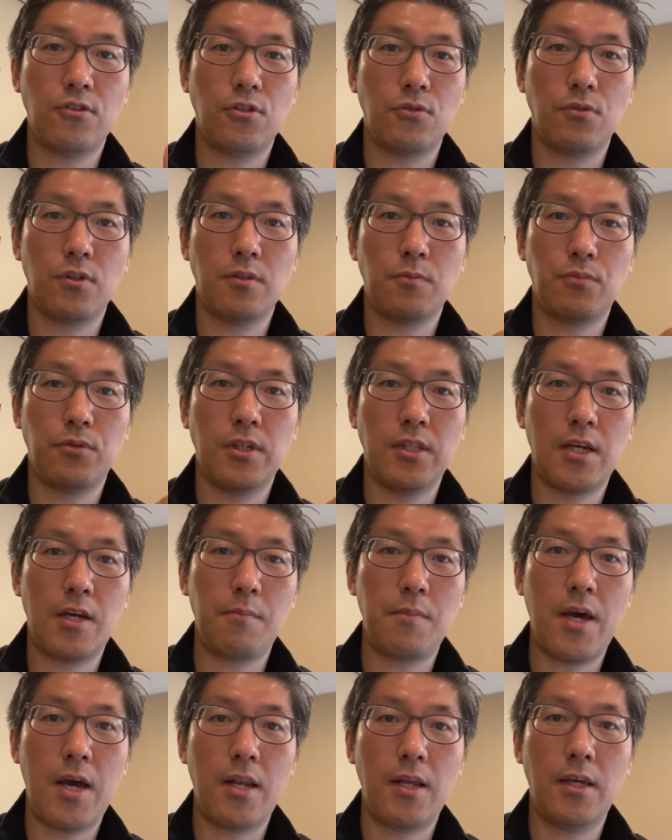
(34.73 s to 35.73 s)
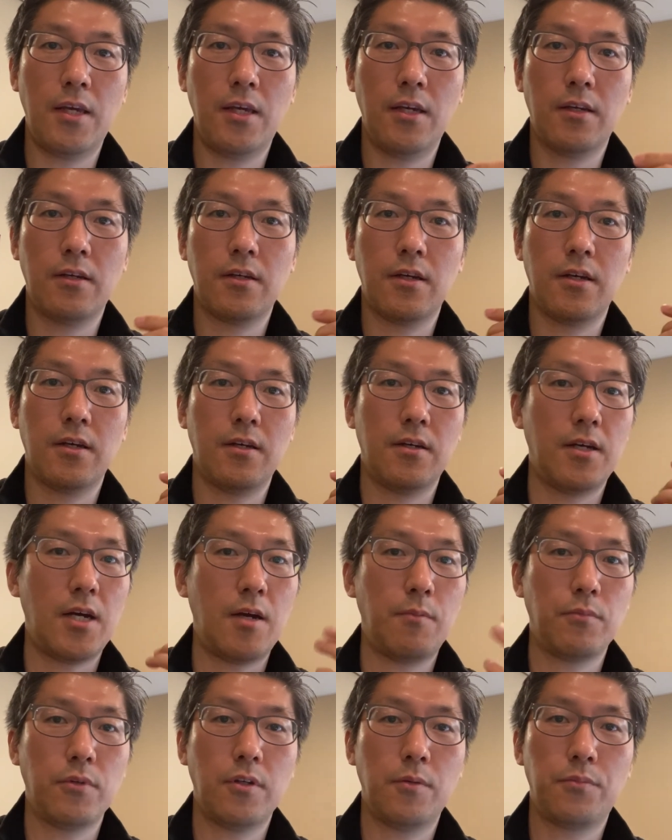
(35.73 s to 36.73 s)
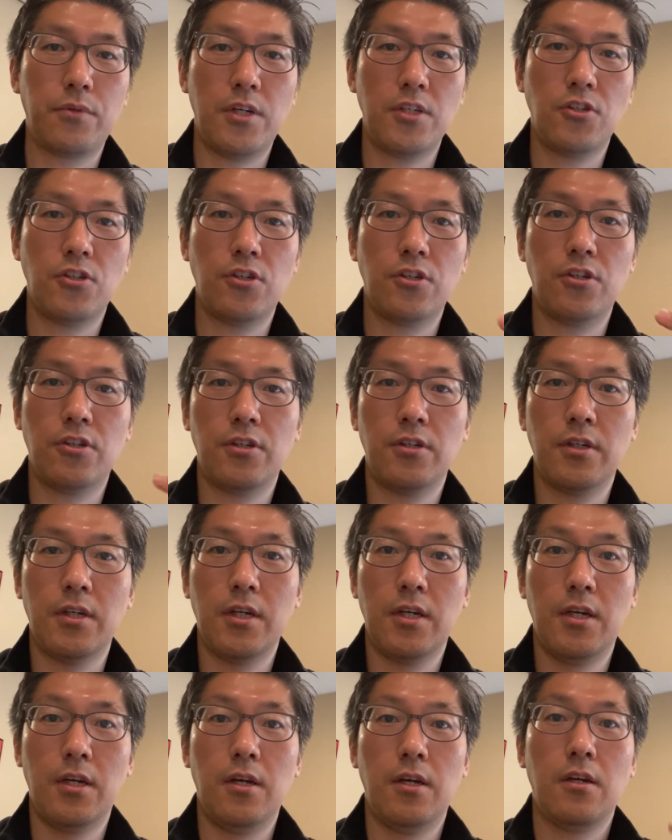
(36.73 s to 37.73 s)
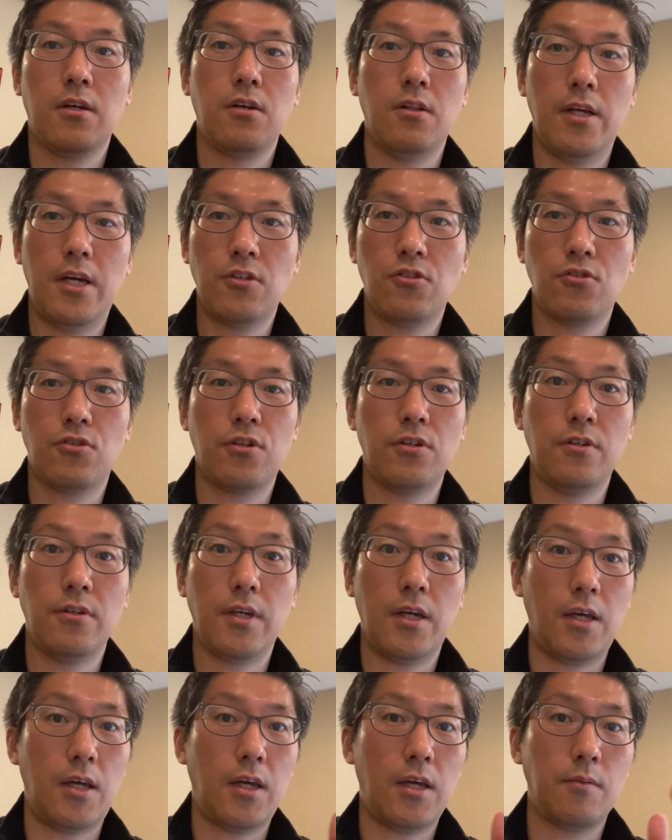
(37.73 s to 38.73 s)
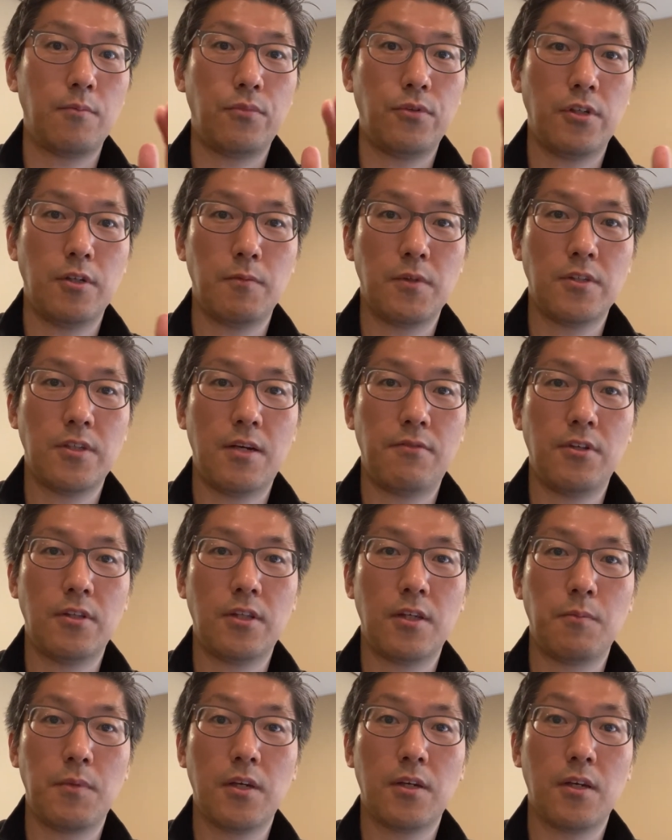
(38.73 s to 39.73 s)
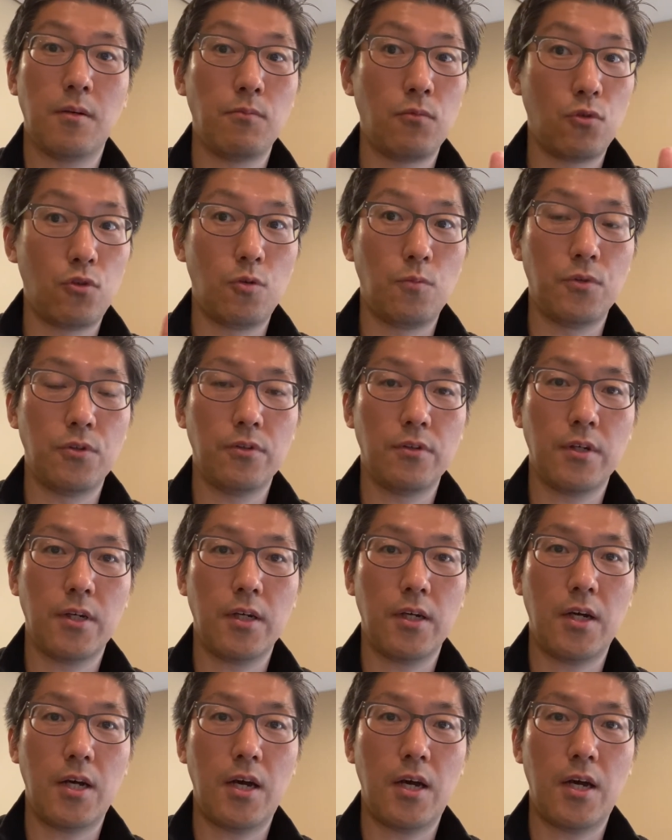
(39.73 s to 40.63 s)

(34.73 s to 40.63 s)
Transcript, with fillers: She was pre-diabetic, high blood pressure, cholesterol, and pretty much everything become normal.